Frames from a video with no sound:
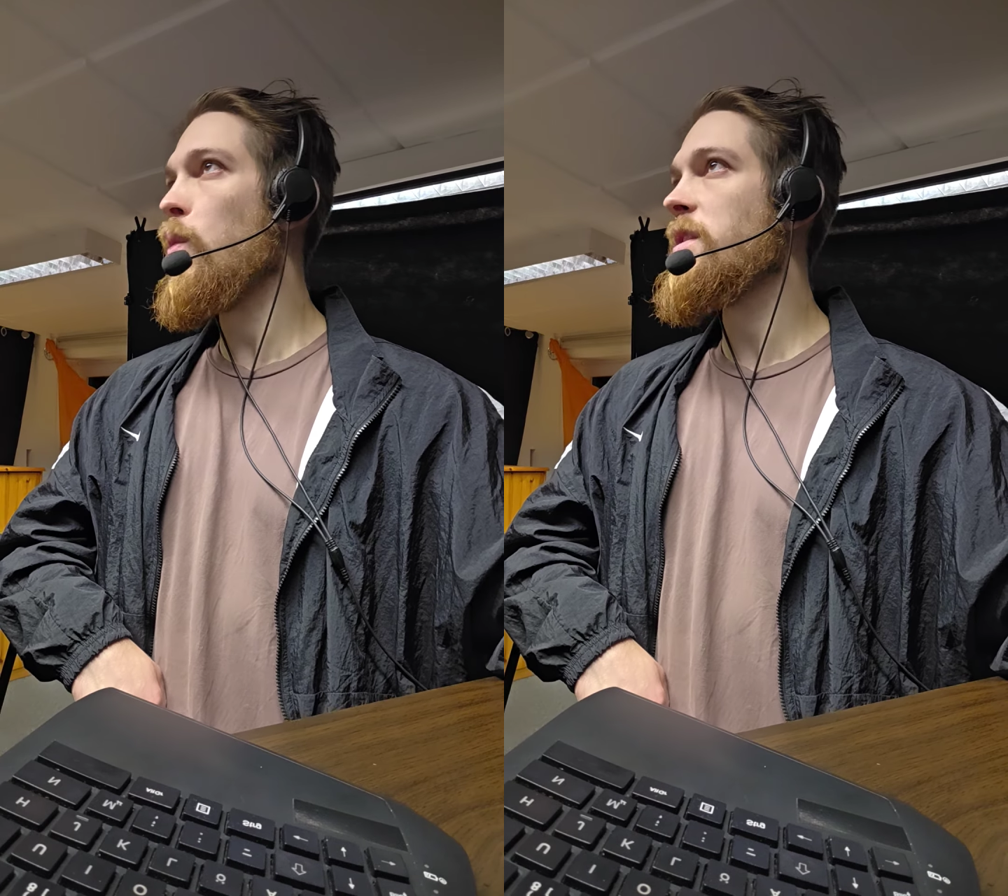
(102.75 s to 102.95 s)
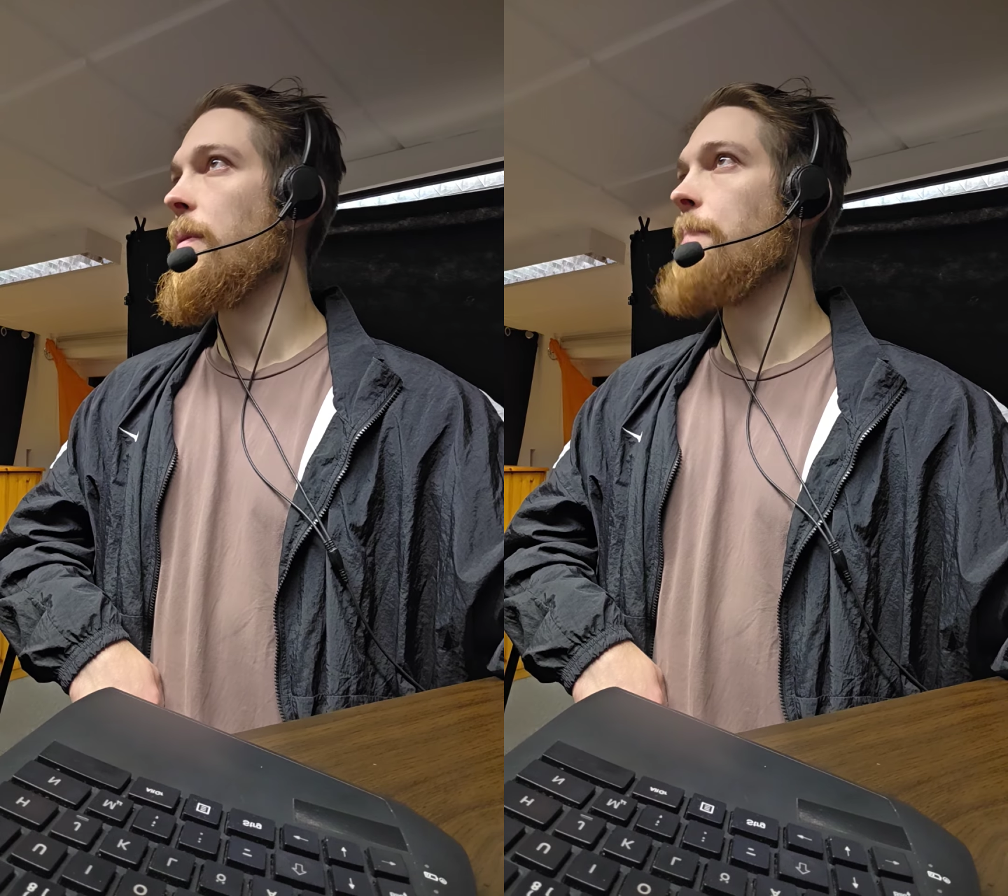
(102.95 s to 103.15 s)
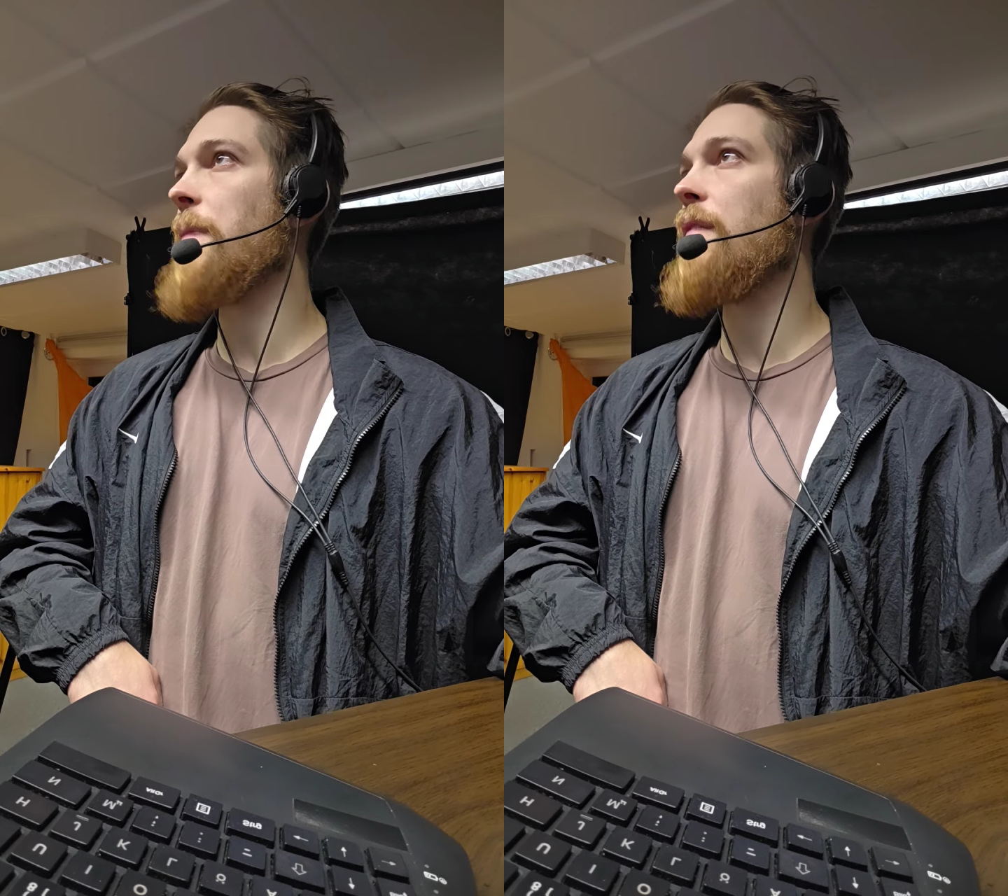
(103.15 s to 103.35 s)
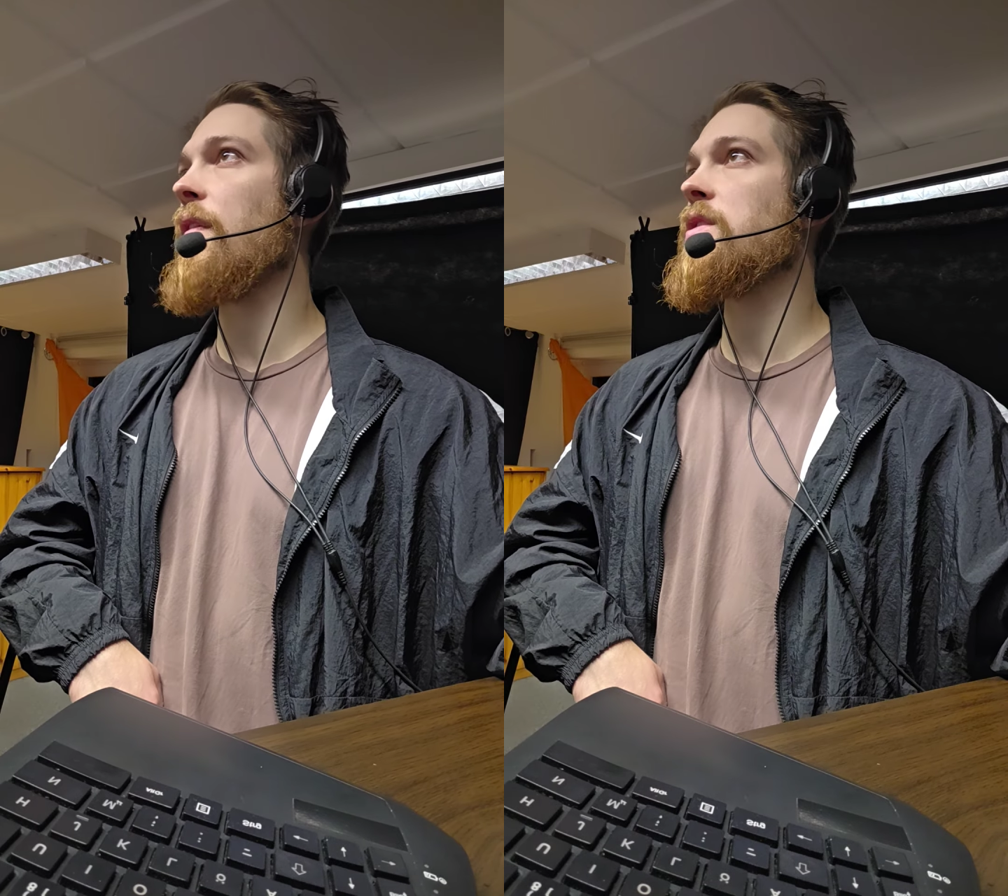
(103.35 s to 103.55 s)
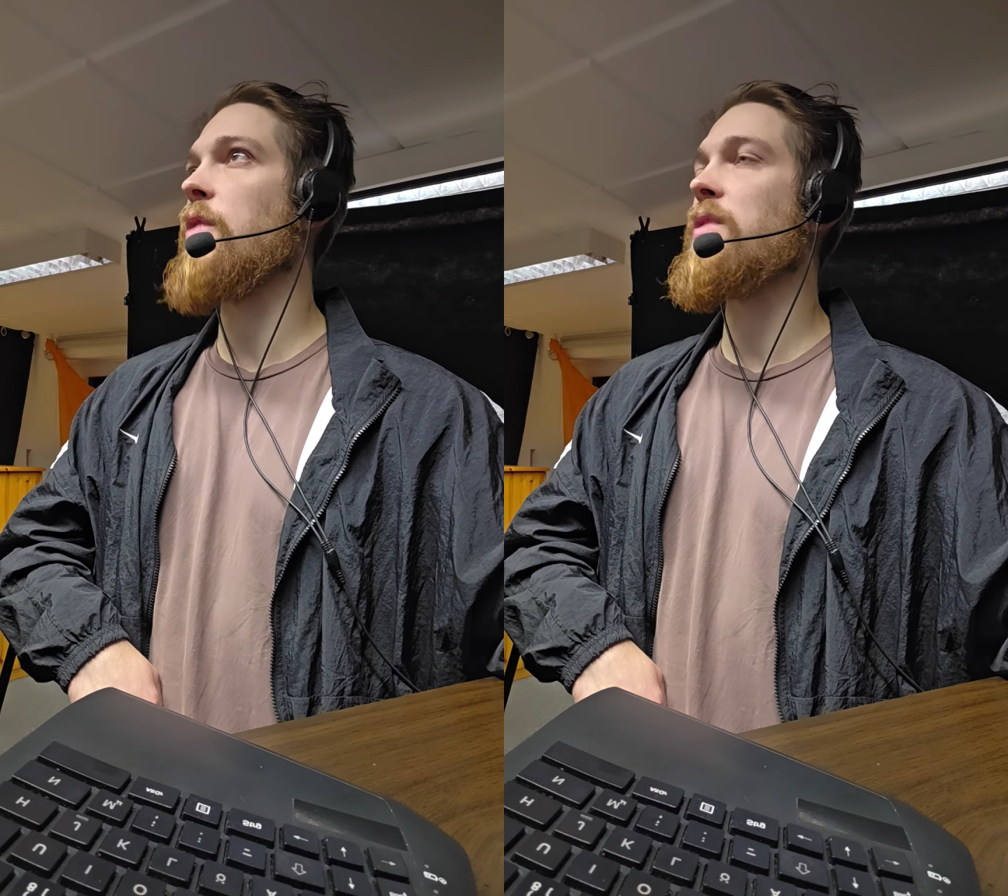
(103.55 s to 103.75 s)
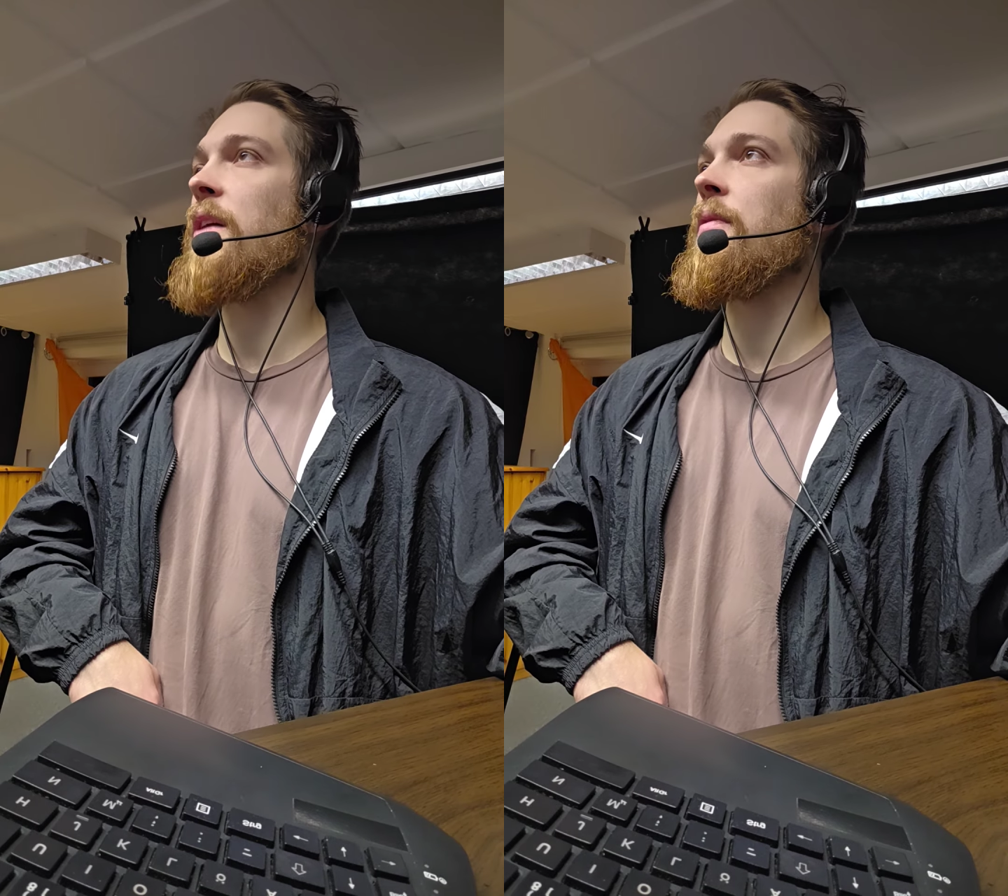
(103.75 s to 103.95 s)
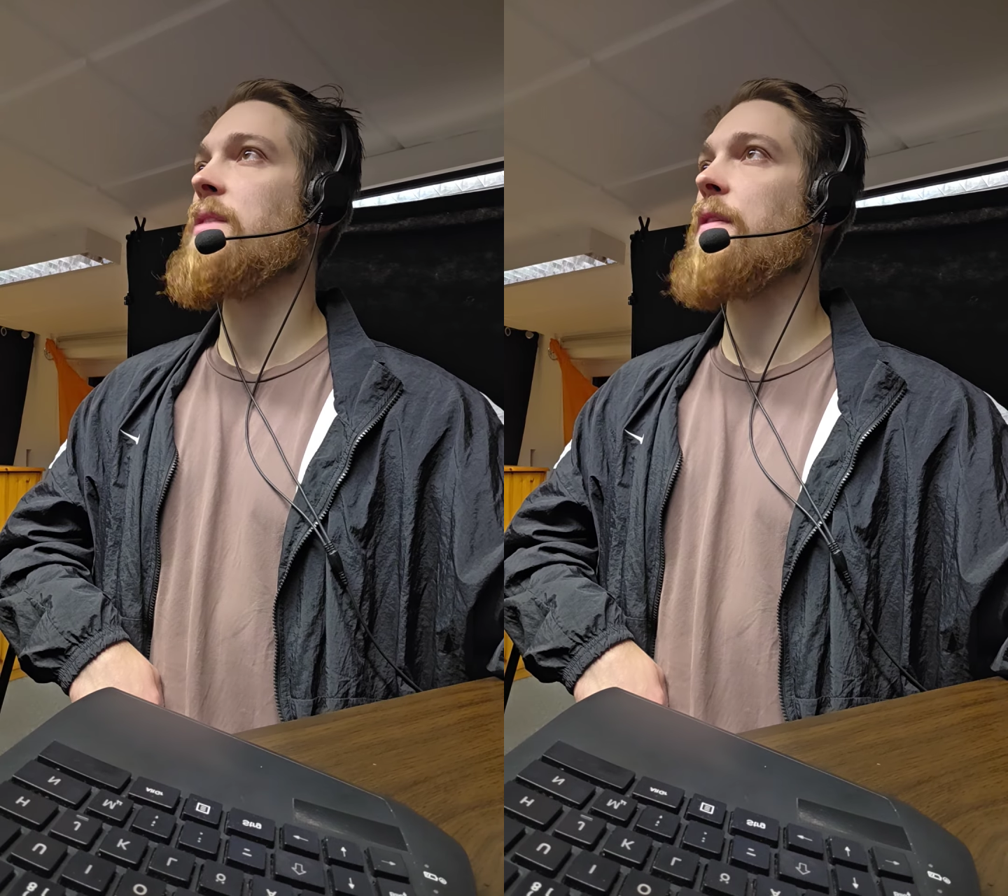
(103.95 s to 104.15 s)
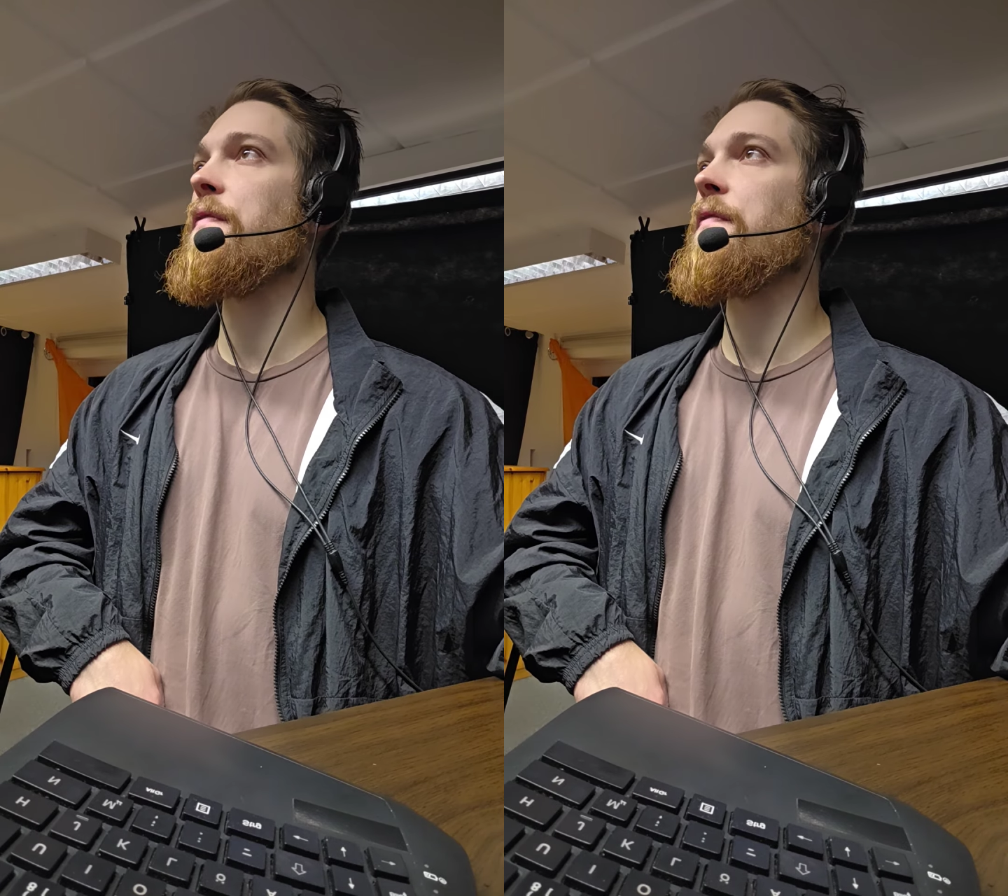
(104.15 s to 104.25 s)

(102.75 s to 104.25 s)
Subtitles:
visible if slowed down,